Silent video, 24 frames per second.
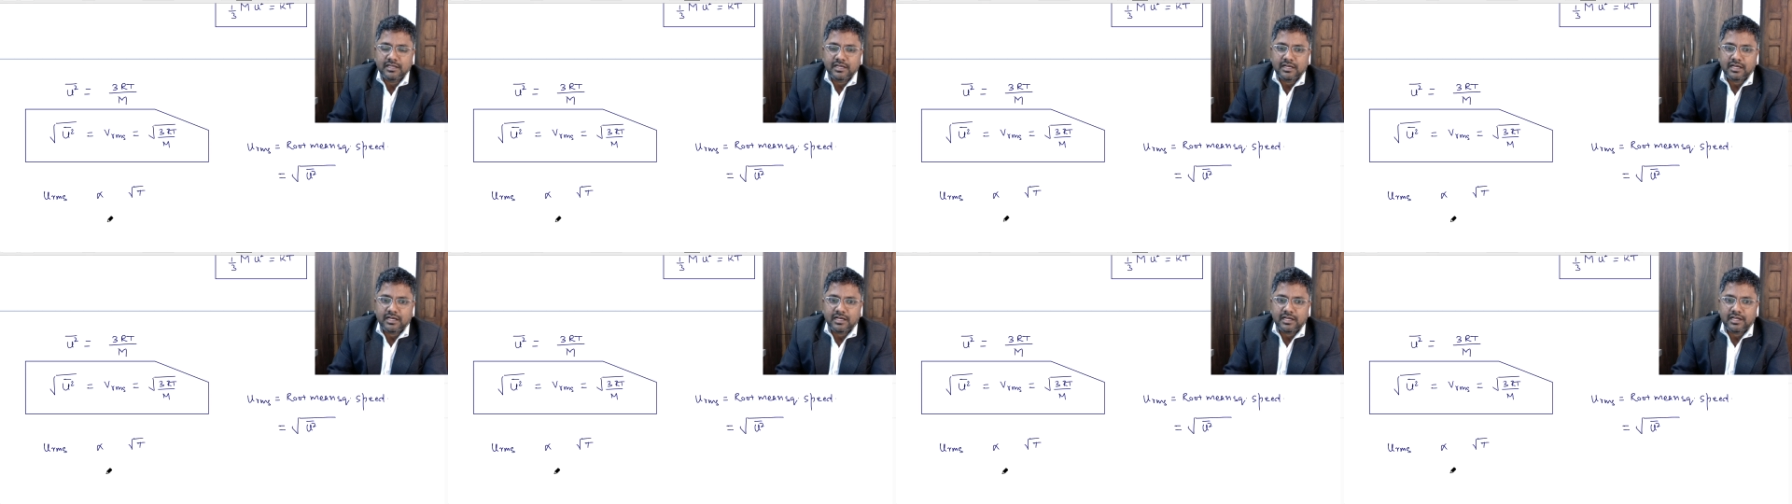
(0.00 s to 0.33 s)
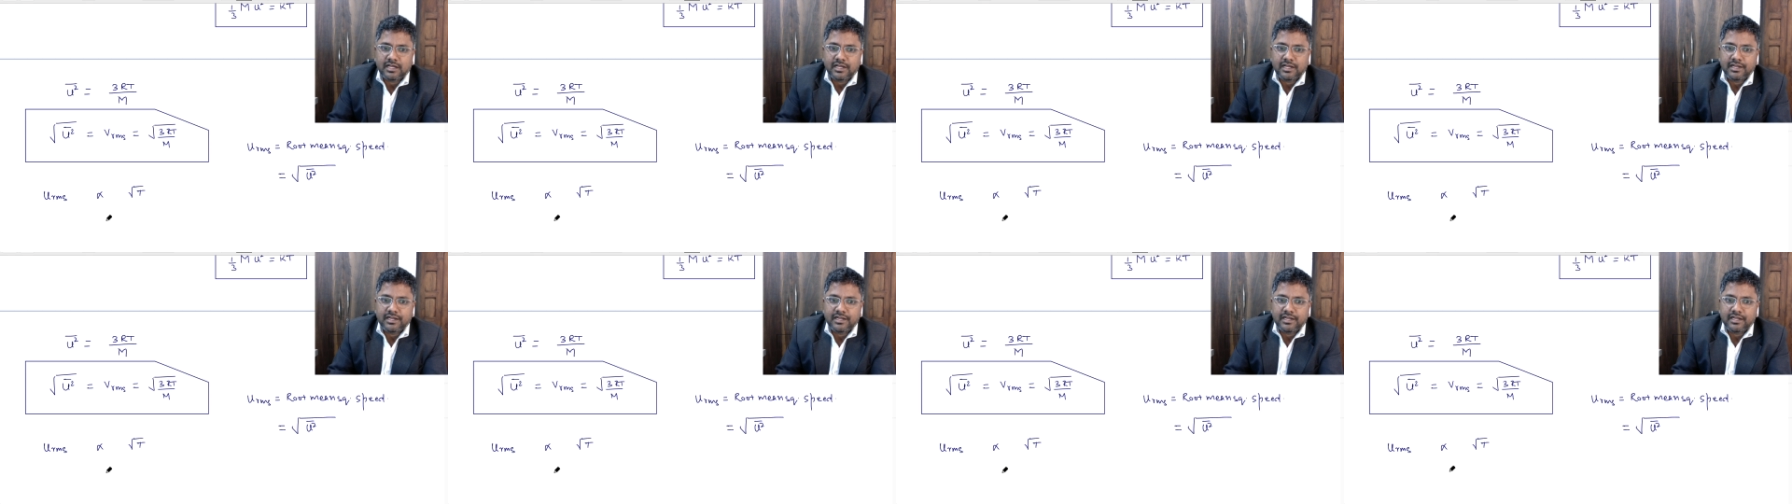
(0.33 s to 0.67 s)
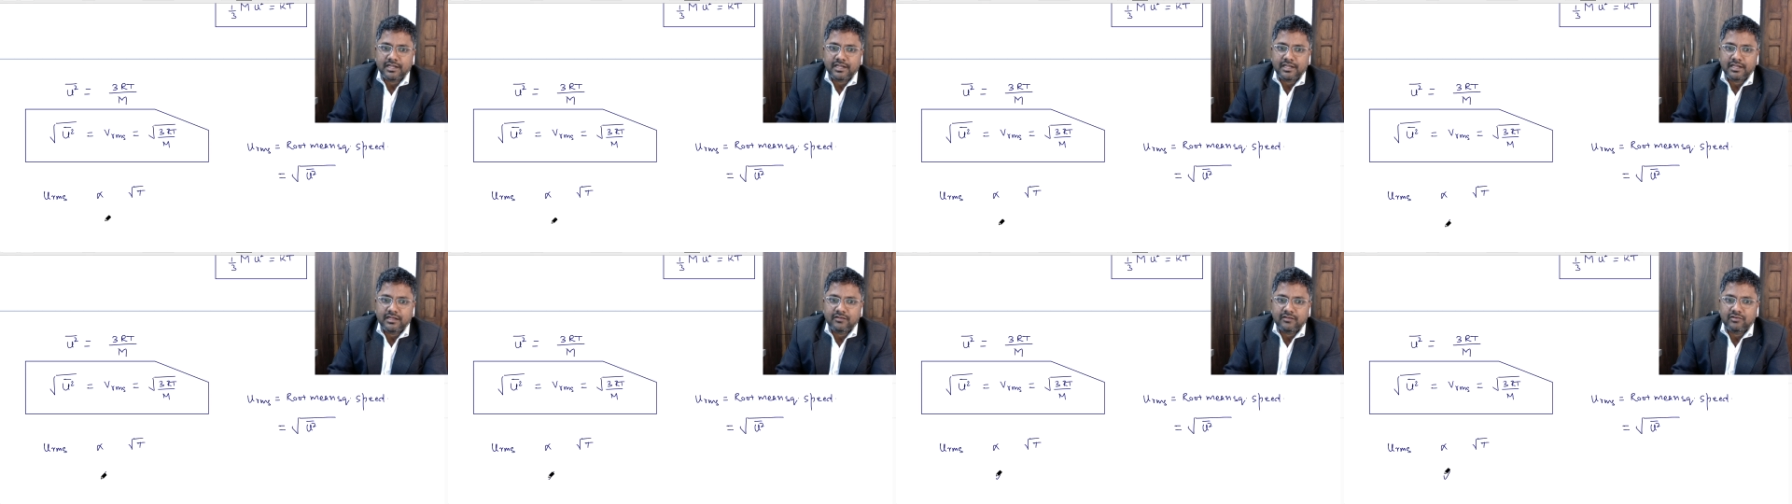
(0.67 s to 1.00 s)
and
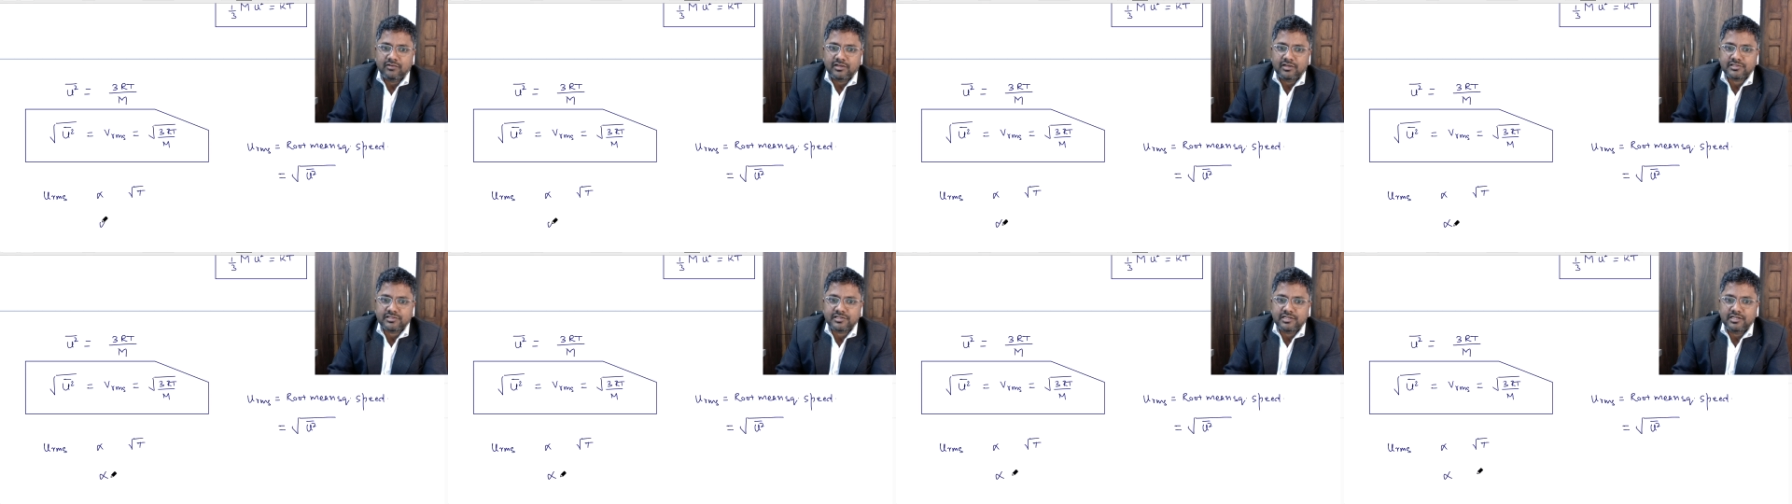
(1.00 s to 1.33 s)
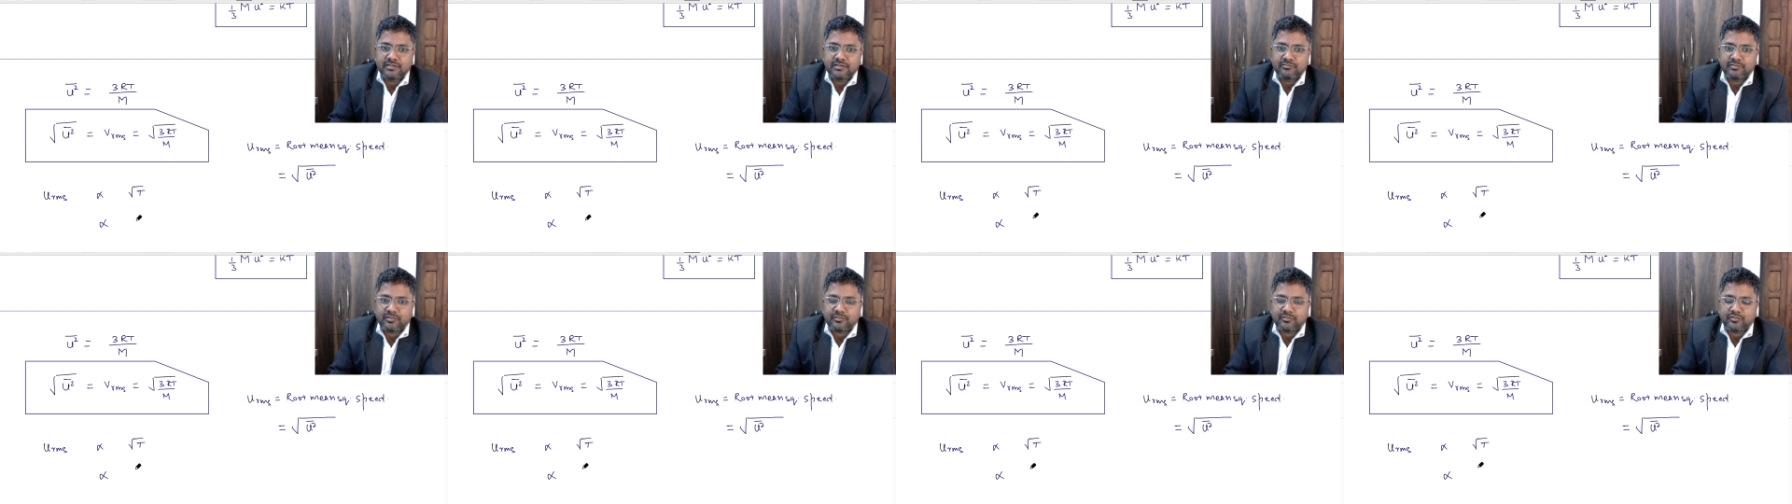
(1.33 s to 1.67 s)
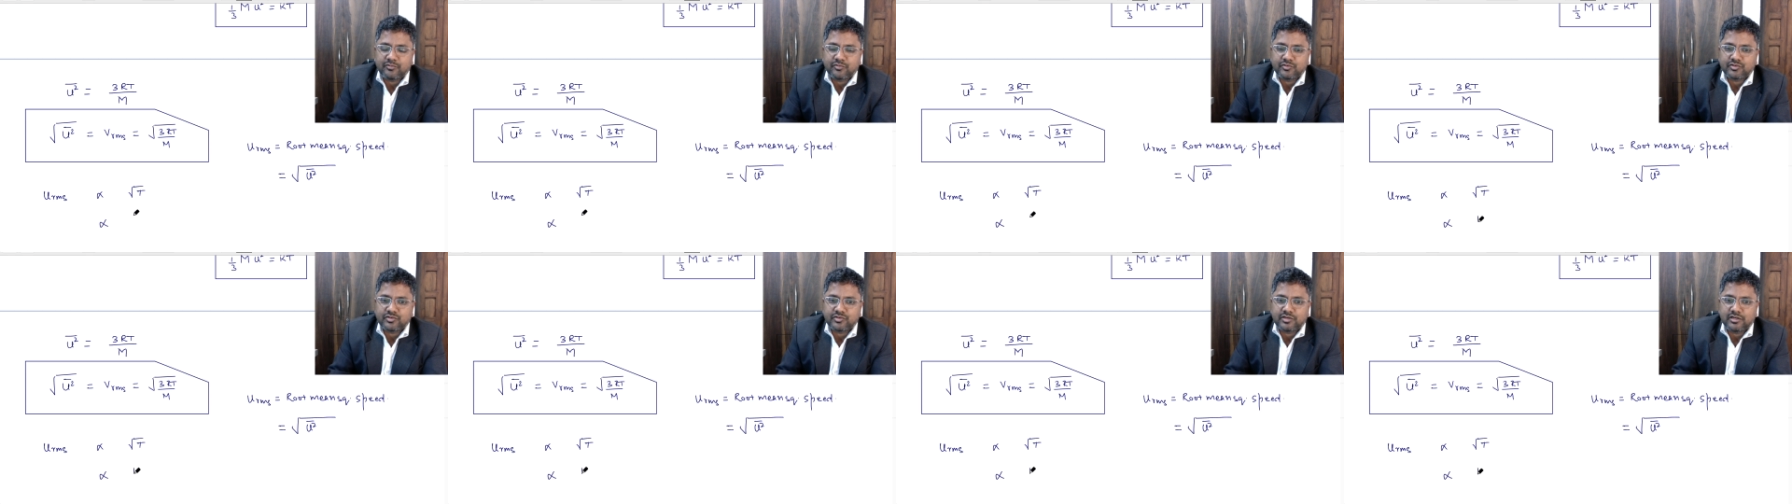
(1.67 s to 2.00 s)
inversely
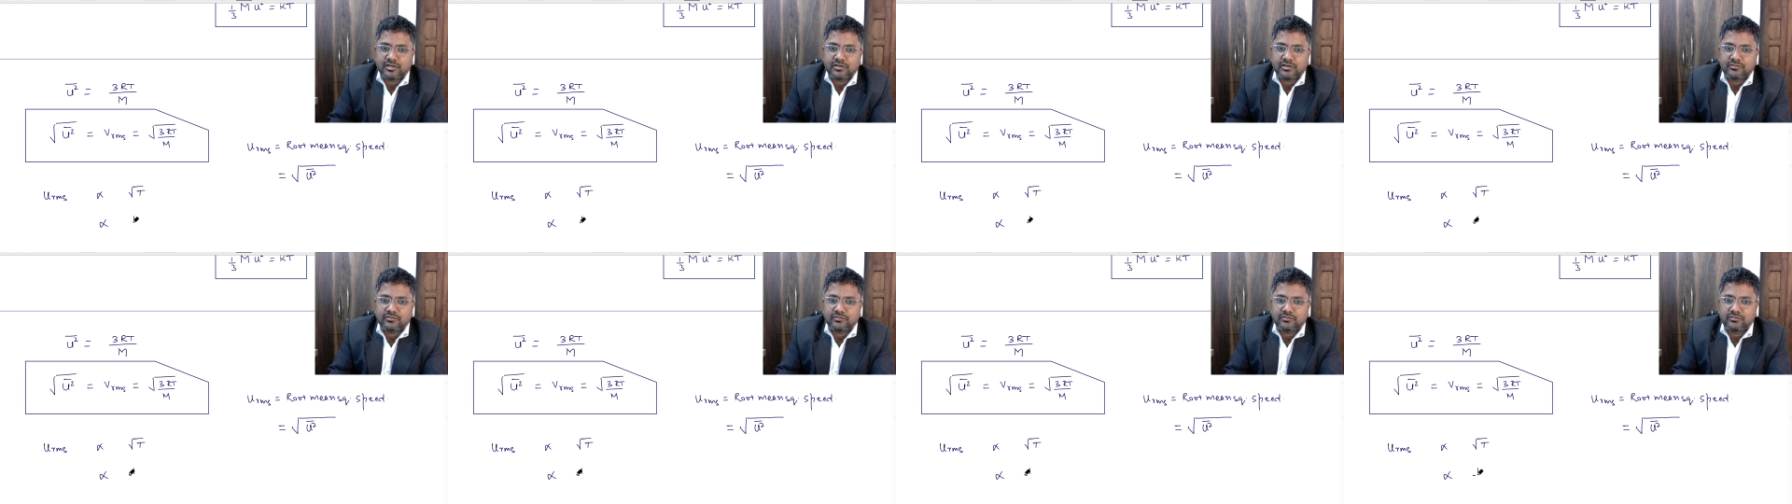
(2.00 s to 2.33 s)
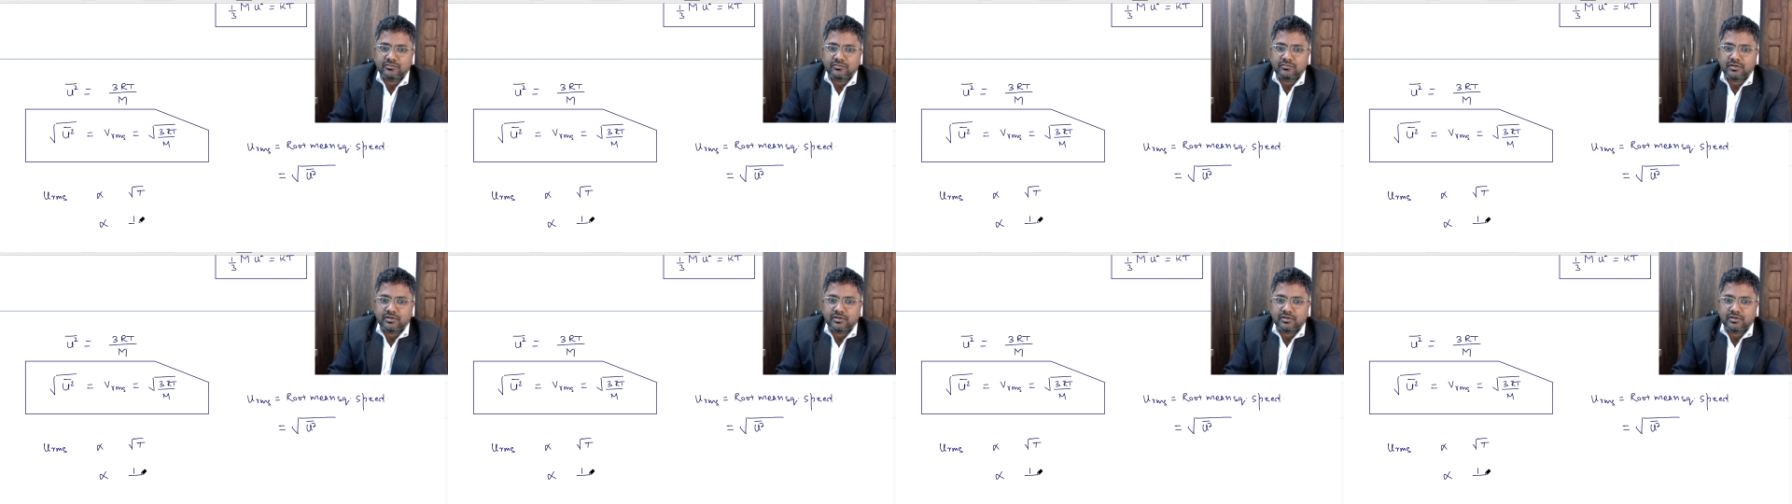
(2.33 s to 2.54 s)
proportional to